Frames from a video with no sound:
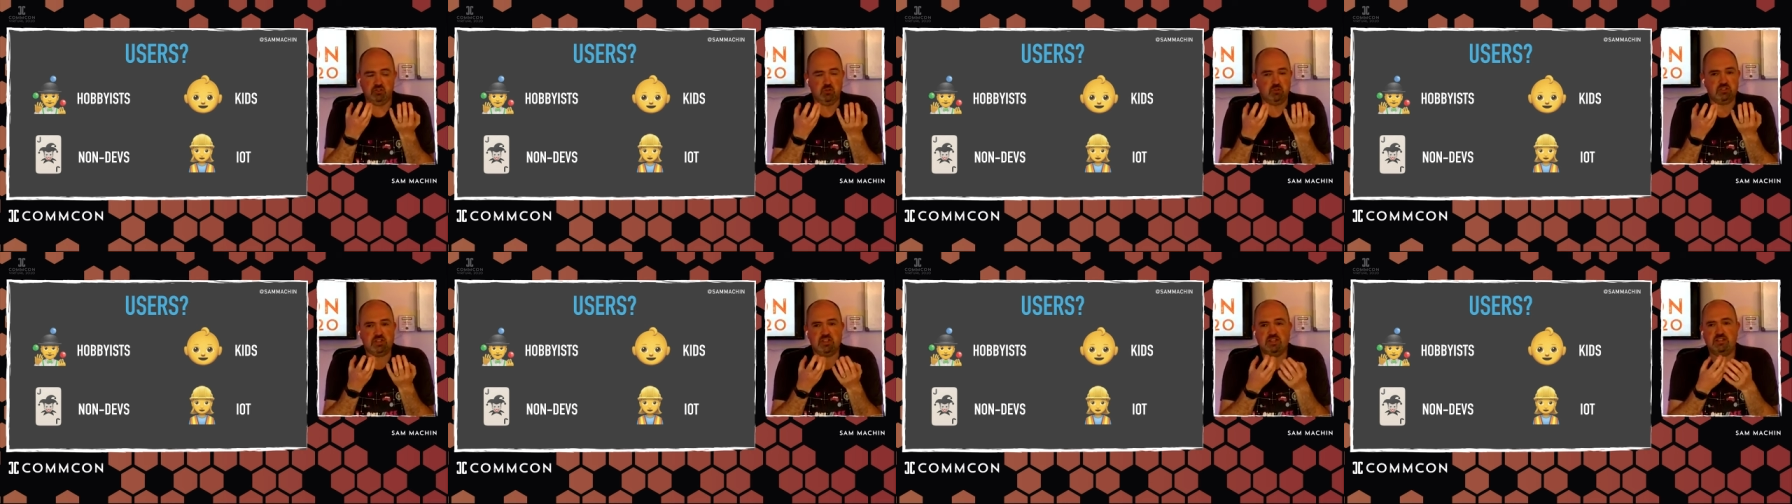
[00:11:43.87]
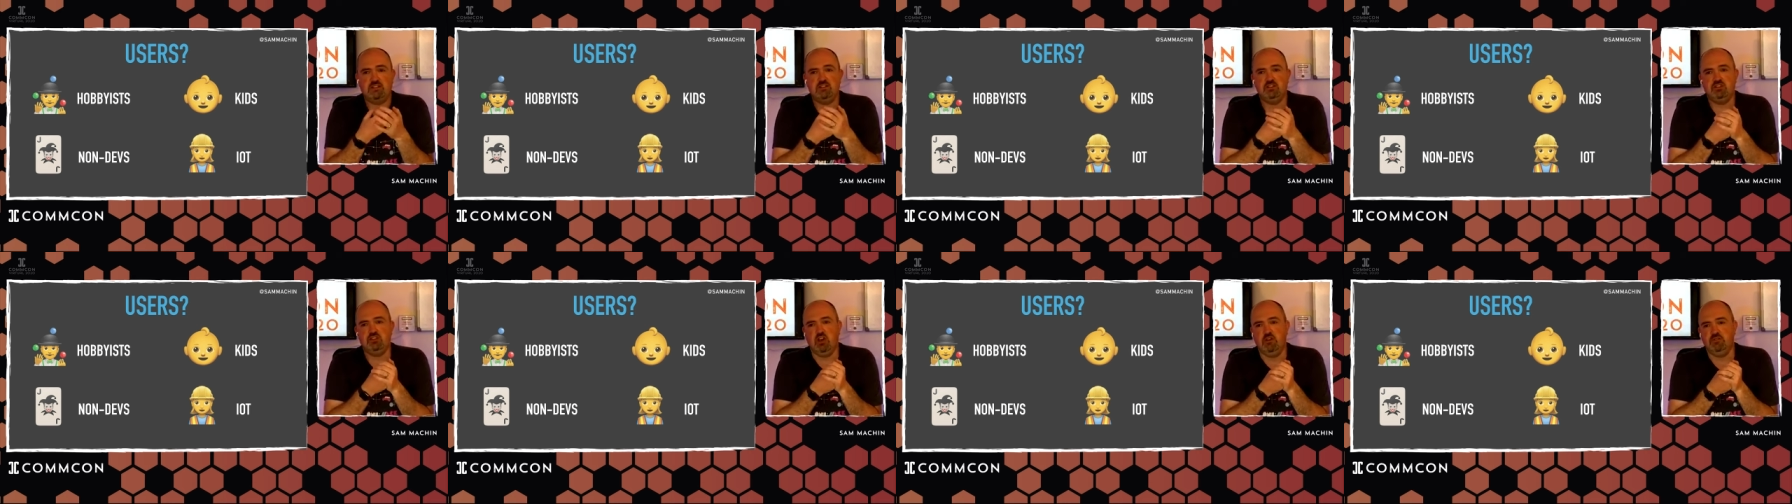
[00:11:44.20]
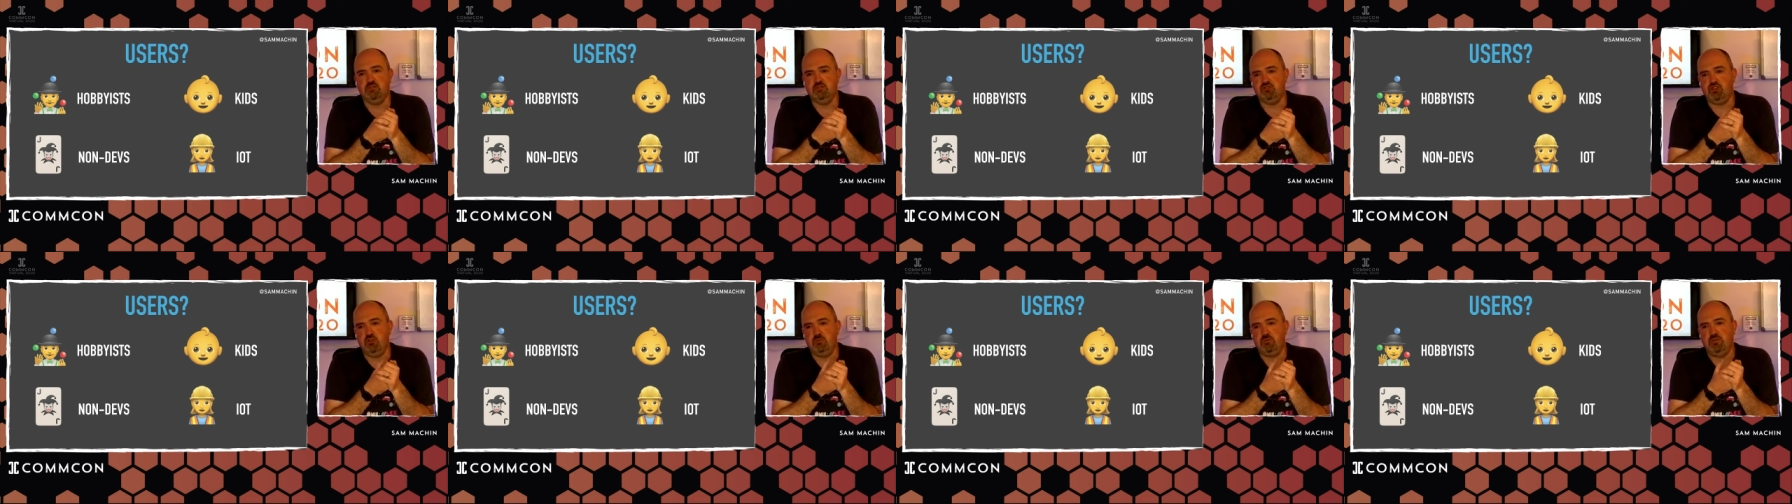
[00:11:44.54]
your standard
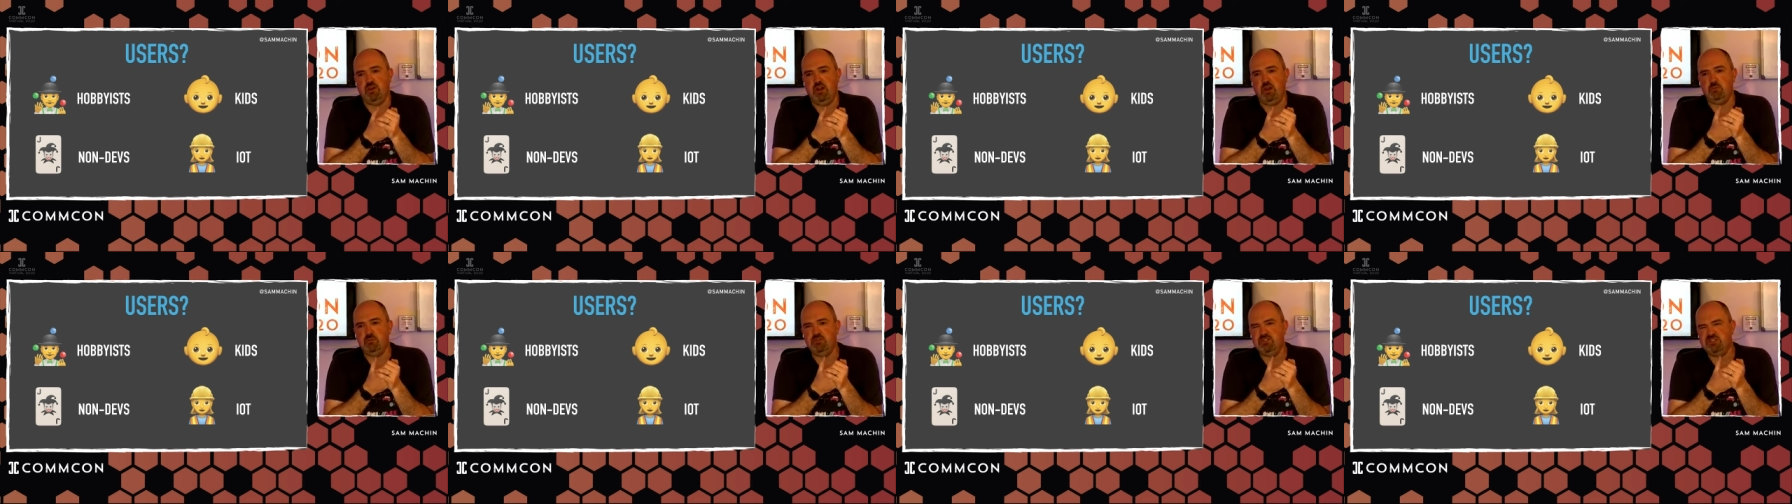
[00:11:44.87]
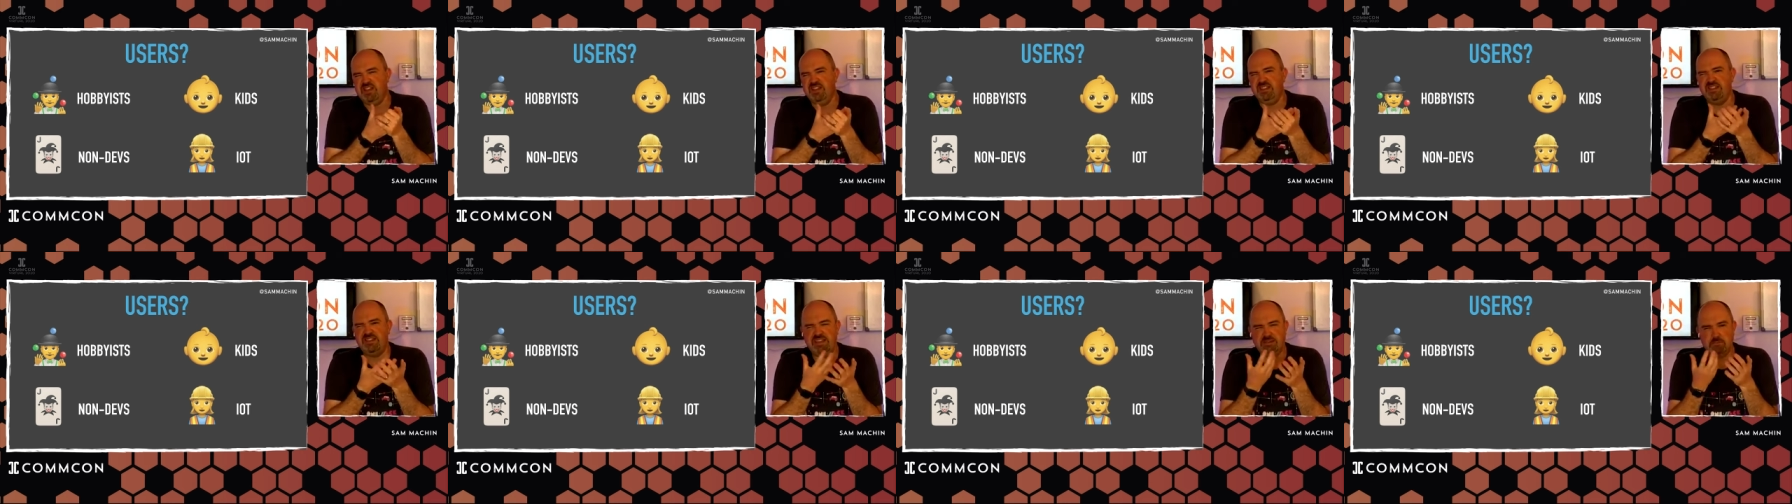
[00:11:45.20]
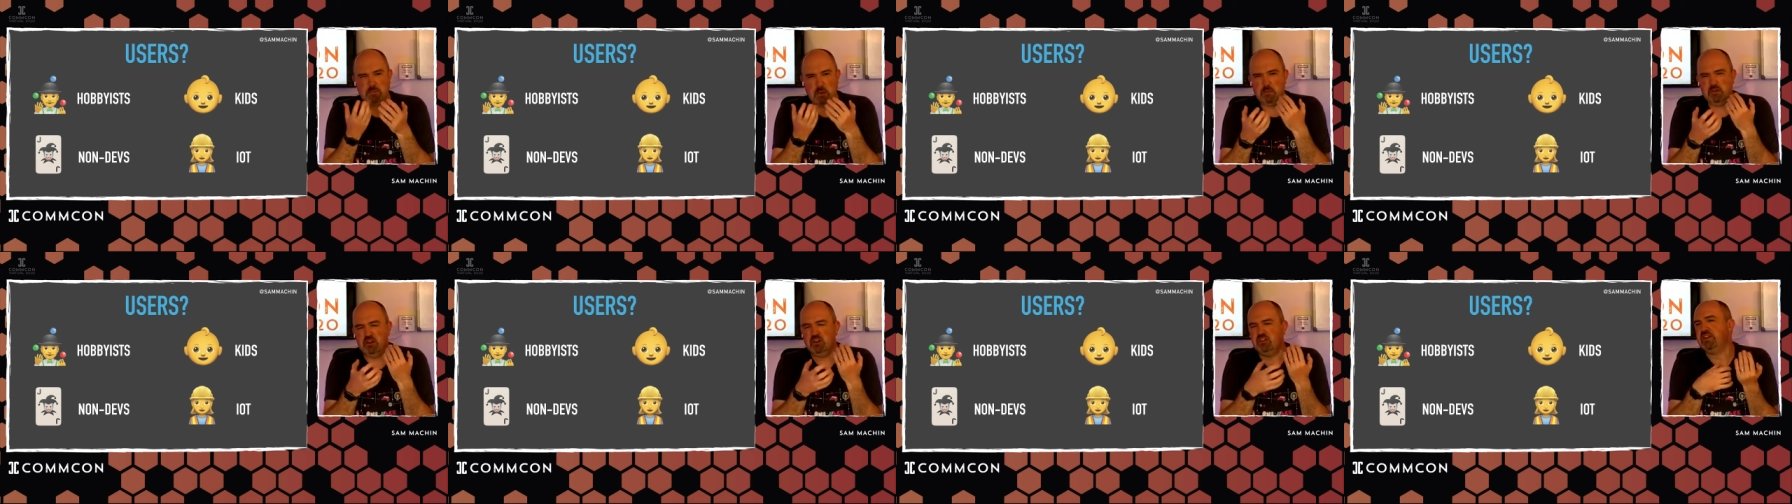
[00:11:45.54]
JavaScript developers, they
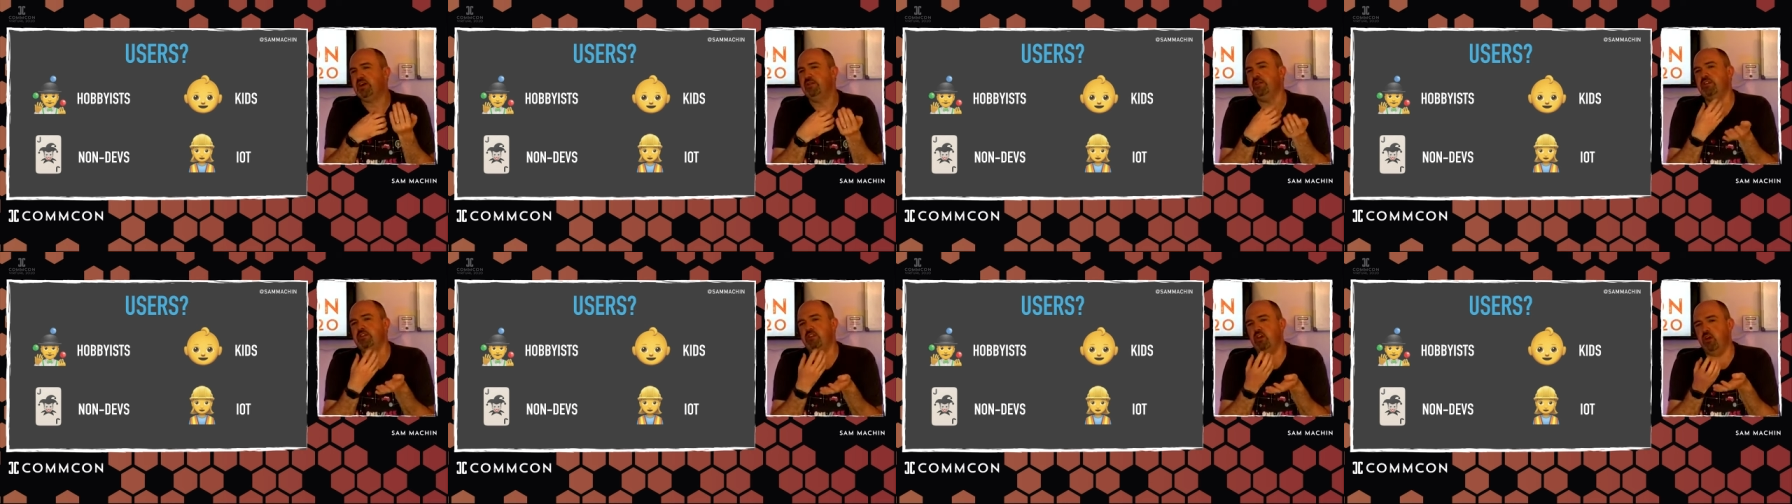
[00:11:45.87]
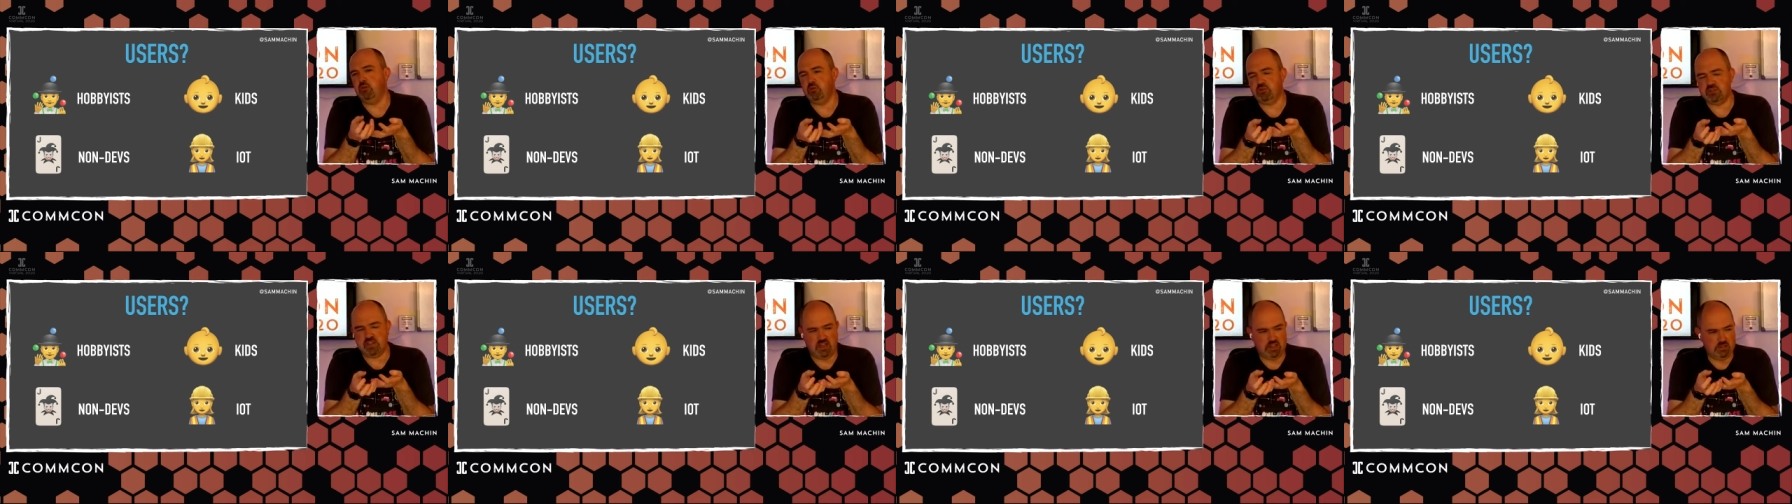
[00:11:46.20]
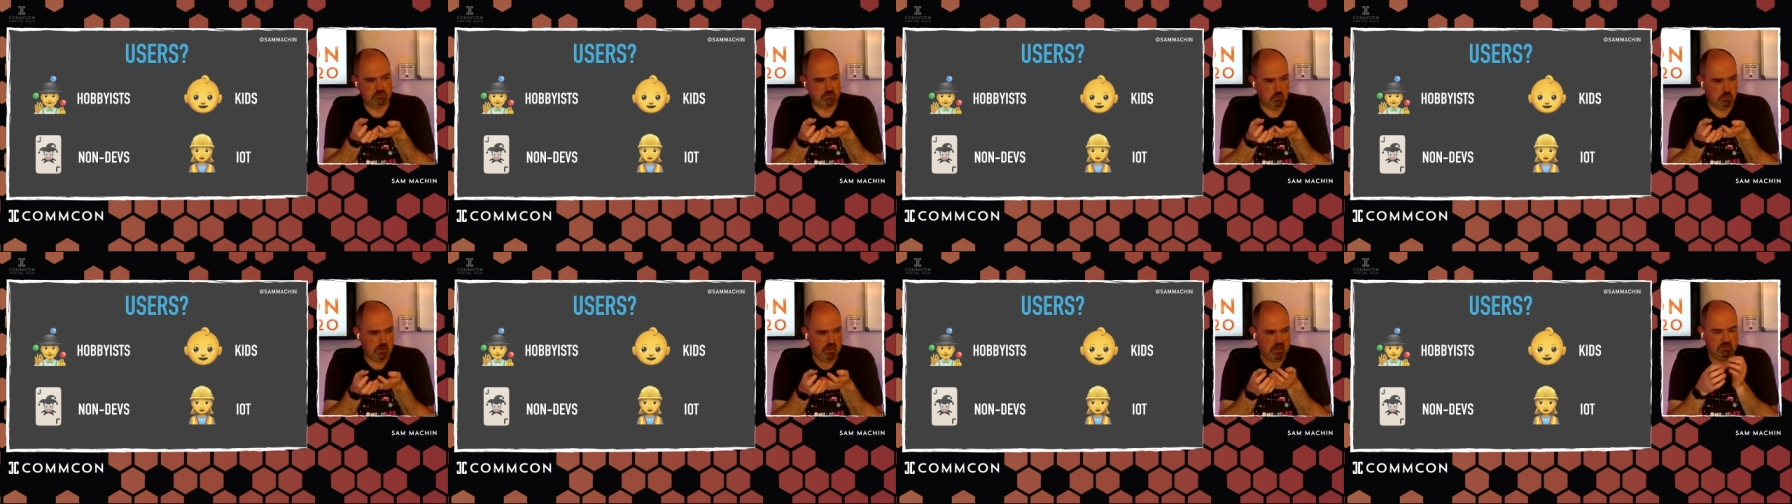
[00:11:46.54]
maybe look down their nose
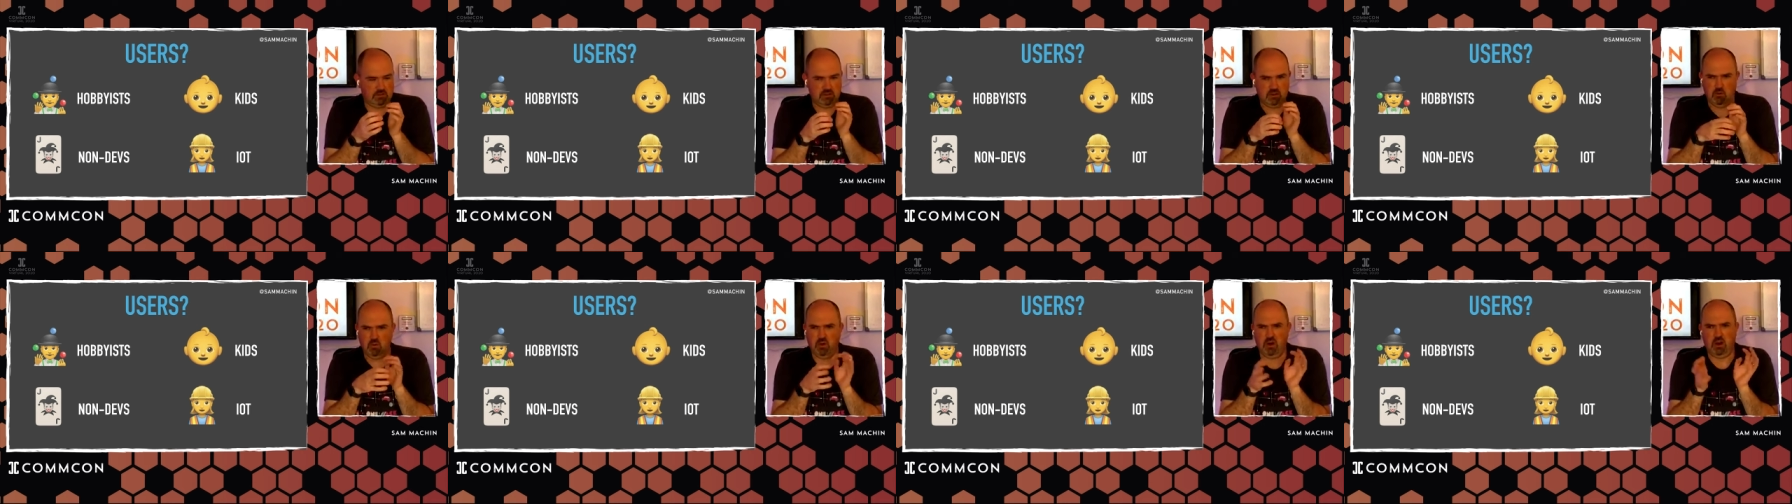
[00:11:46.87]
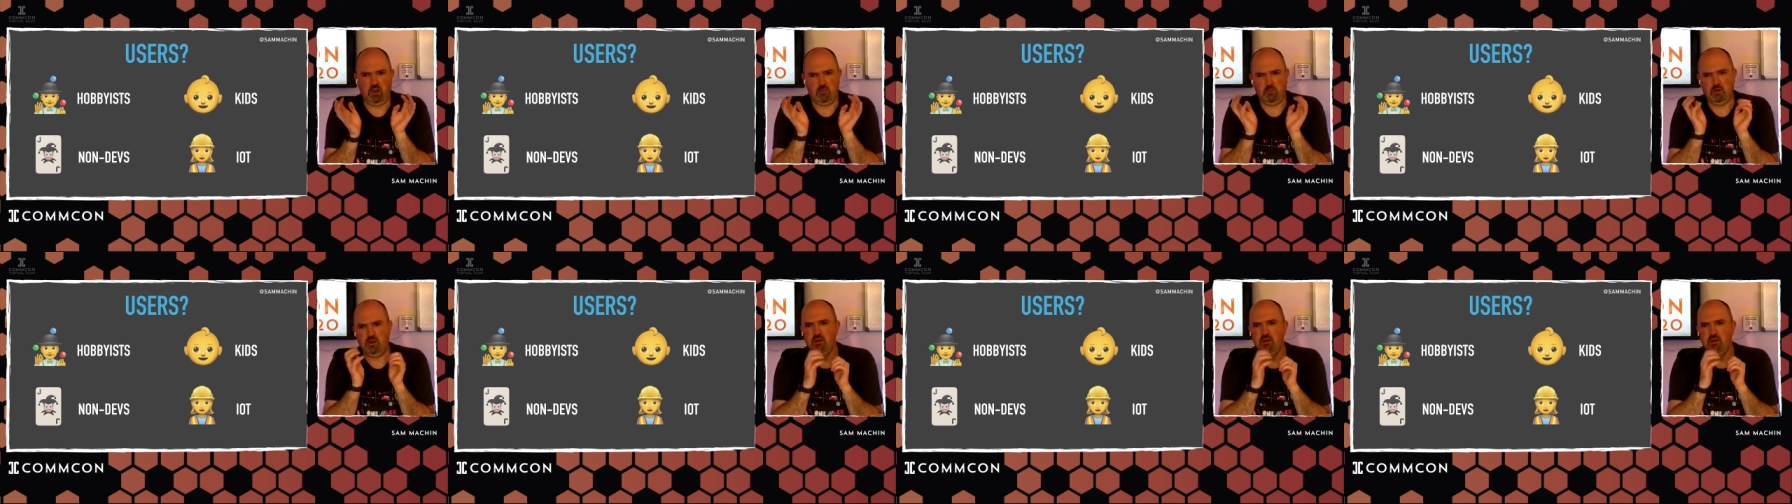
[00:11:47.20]
at them a bit and go, well,